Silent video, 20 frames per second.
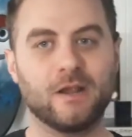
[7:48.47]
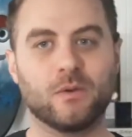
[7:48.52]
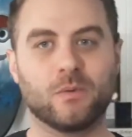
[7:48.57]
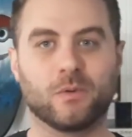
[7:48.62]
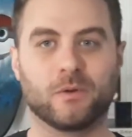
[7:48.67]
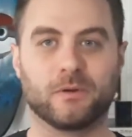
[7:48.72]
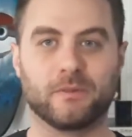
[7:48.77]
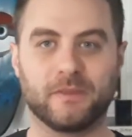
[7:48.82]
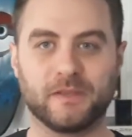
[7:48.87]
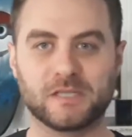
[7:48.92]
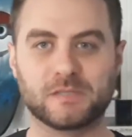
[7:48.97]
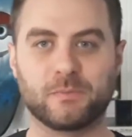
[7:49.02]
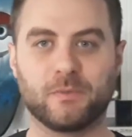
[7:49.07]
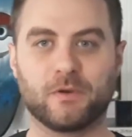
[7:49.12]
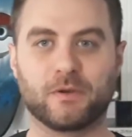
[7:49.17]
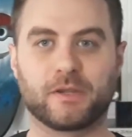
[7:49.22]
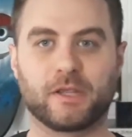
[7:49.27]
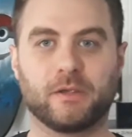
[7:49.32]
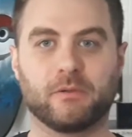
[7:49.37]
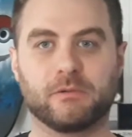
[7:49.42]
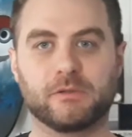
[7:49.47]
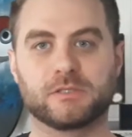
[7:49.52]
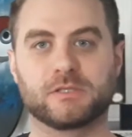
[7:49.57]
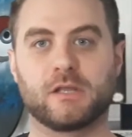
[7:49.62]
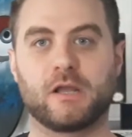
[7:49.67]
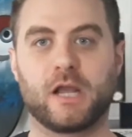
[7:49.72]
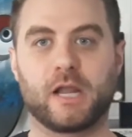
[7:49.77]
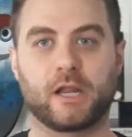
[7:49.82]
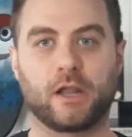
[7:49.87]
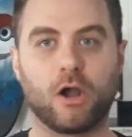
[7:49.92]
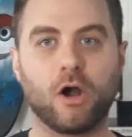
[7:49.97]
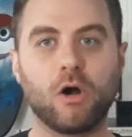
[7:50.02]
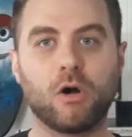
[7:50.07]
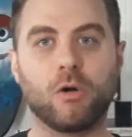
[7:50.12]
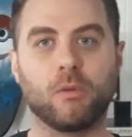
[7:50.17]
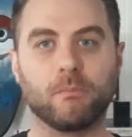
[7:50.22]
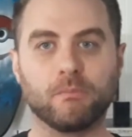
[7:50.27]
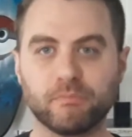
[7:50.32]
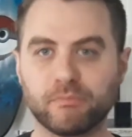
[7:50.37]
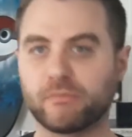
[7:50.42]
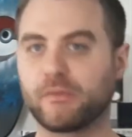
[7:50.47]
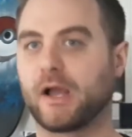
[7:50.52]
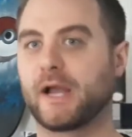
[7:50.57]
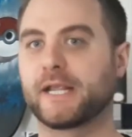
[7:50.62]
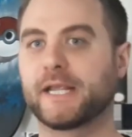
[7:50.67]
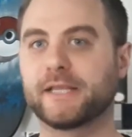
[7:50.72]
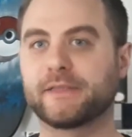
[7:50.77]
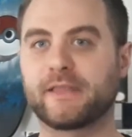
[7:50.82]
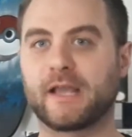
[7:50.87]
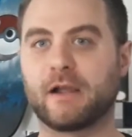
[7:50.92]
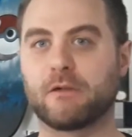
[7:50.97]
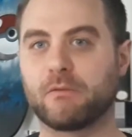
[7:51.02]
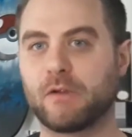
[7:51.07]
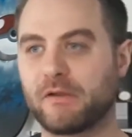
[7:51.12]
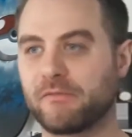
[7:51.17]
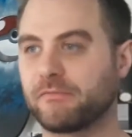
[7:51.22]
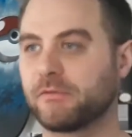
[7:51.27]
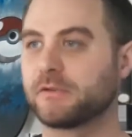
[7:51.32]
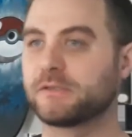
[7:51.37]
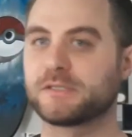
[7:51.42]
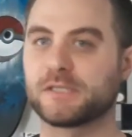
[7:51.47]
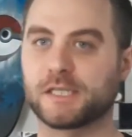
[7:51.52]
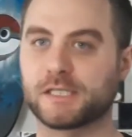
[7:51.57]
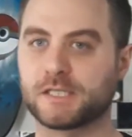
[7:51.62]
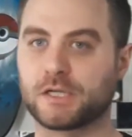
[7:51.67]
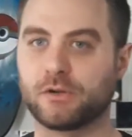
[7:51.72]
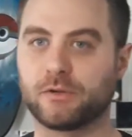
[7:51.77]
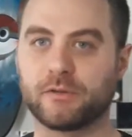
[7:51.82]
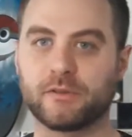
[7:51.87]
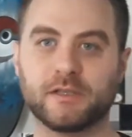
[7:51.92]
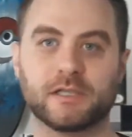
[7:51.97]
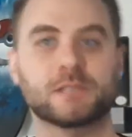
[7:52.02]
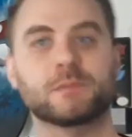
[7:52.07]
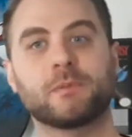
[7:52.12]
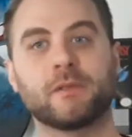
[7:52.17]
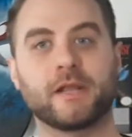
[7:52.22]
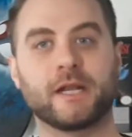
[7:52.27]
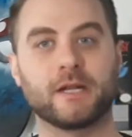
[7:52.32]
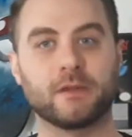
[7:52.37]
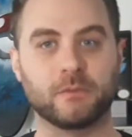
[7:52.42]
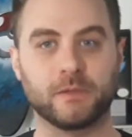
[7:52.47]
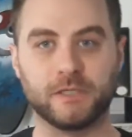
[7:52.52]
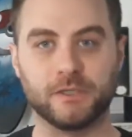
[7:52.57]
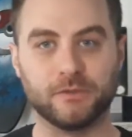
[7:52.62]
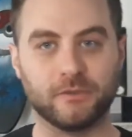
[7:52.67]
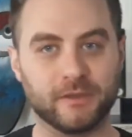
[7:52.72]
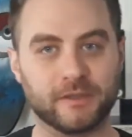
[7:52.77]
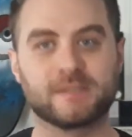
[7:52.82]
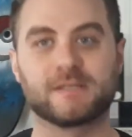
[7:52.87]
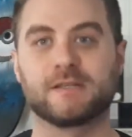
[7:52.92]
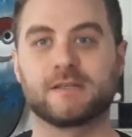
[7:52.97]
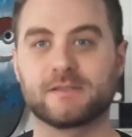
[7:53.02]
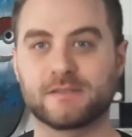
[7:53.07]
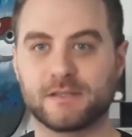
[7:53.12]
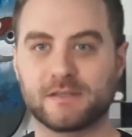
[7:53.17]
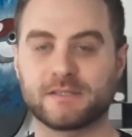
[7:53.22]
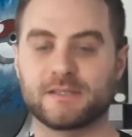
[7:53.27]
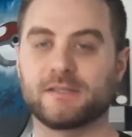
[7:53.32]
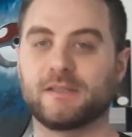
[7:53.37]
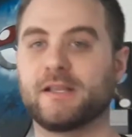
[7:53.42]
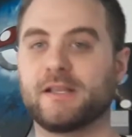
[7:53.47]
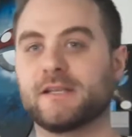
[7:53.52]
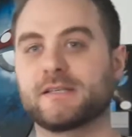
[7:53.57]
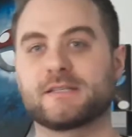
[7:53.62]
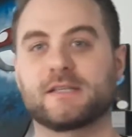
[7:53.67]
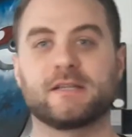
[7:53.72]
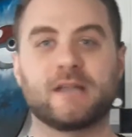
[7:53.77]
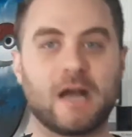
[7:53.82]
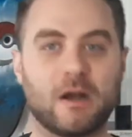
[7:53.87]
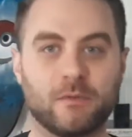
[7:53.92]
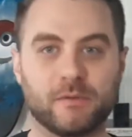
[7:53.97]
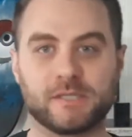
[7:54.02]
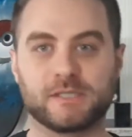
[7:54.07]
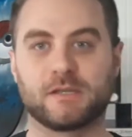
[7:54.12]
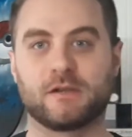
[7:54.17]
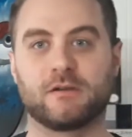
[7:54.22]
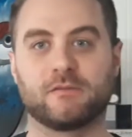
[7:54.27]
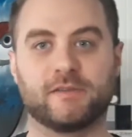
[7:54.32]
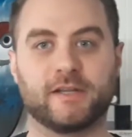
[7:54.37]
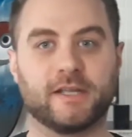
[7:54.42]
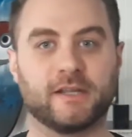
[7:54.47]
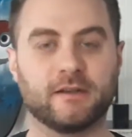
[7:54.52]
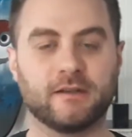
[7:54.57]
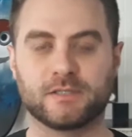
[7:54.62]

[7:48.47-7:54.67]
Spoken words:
Where in this book, it was like, oh, I get that reference, let's go to this planet, we do this, this, this, and this, and now we solved it.